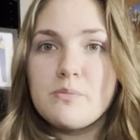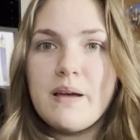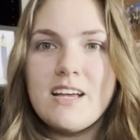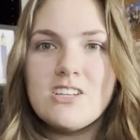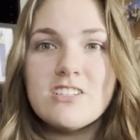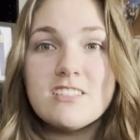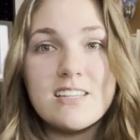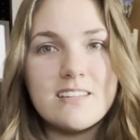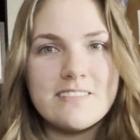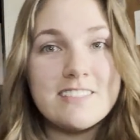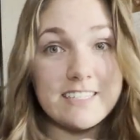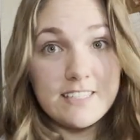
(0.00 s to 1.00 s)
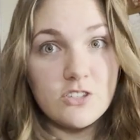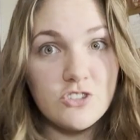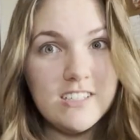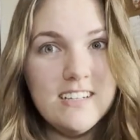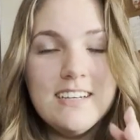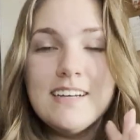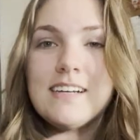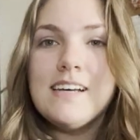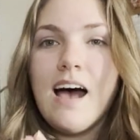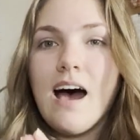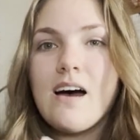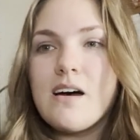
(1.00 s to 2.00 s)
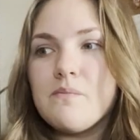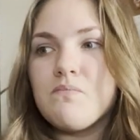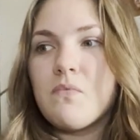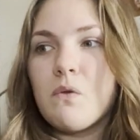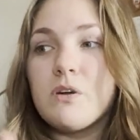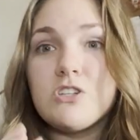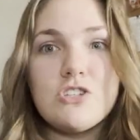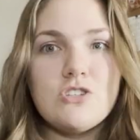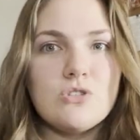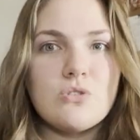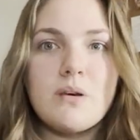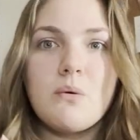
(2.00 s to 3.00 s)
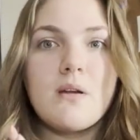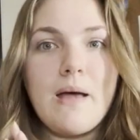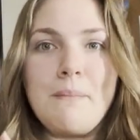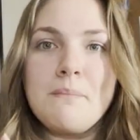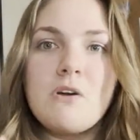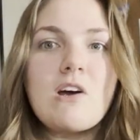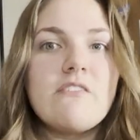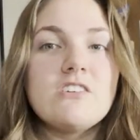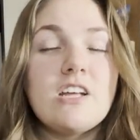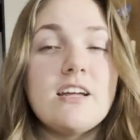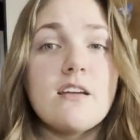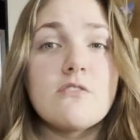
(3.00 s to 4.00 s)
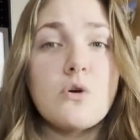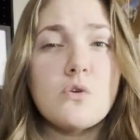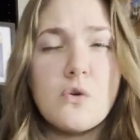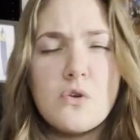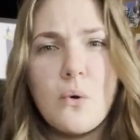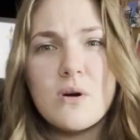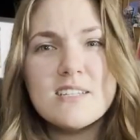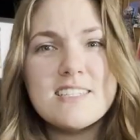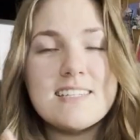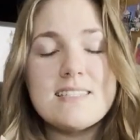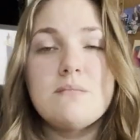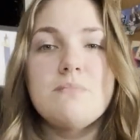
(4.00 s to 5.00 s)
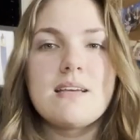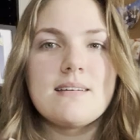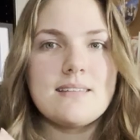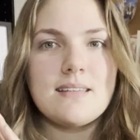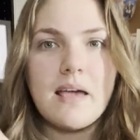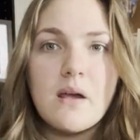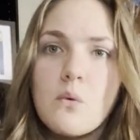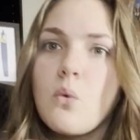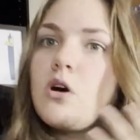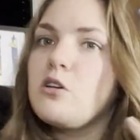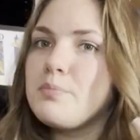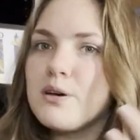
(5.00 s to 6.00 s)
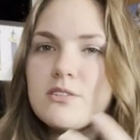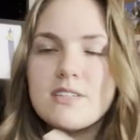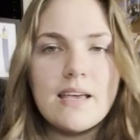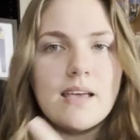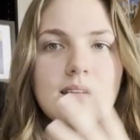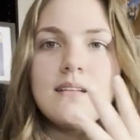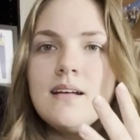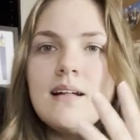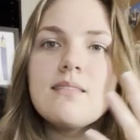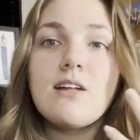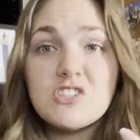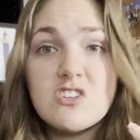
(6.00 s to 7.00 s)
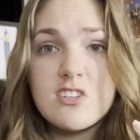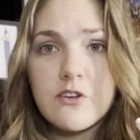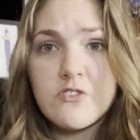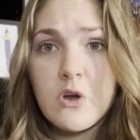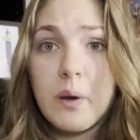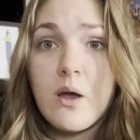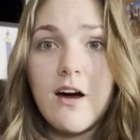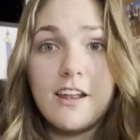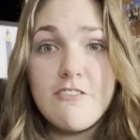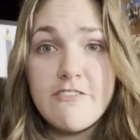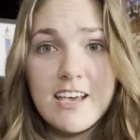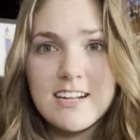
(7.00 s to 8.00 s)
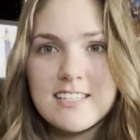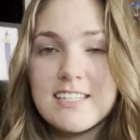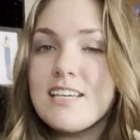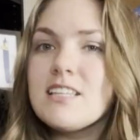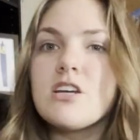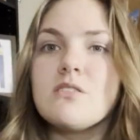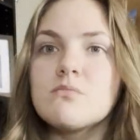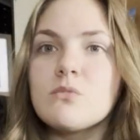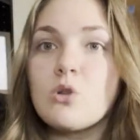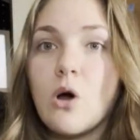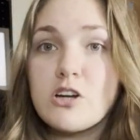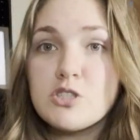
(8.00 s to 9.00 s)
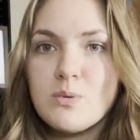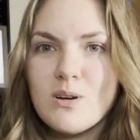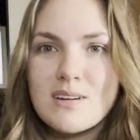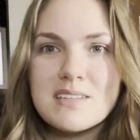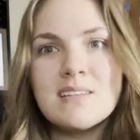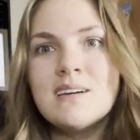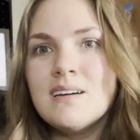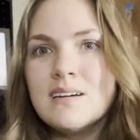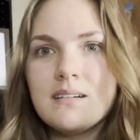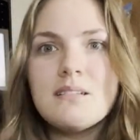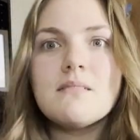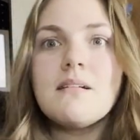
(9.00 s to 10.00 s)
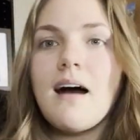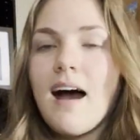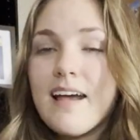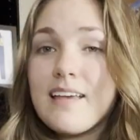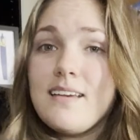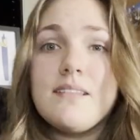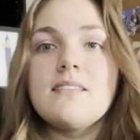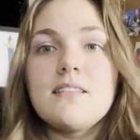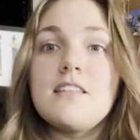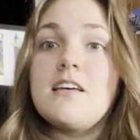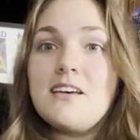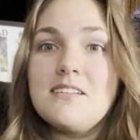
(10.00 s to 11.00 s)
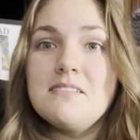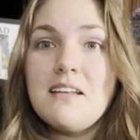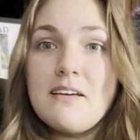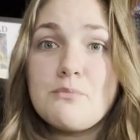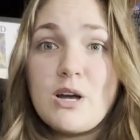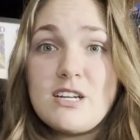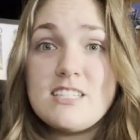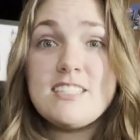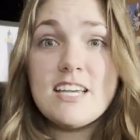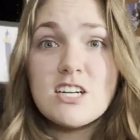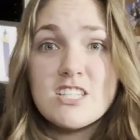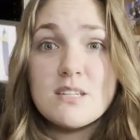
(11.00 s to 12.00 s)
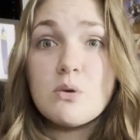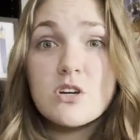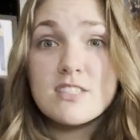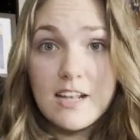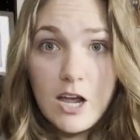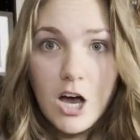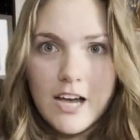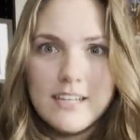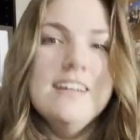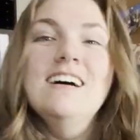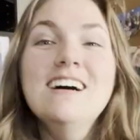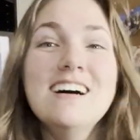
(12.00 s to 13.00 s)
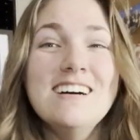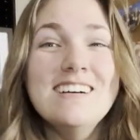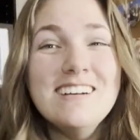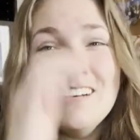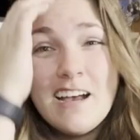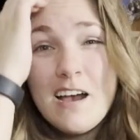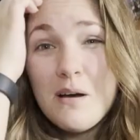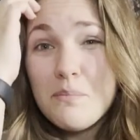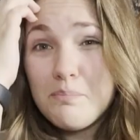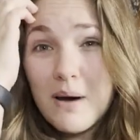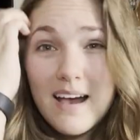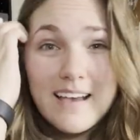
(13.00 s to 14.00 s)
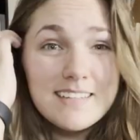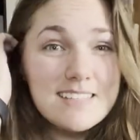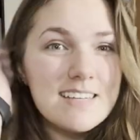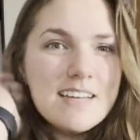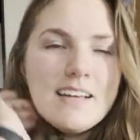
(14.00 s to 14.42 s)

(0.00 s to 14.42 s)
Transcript: pages than 600, which is usually what I'm gravitating towards, is because like world building and lots of stuff going on in fantasy, they're large books, i.e. the Brandon Sanderson books that I got. But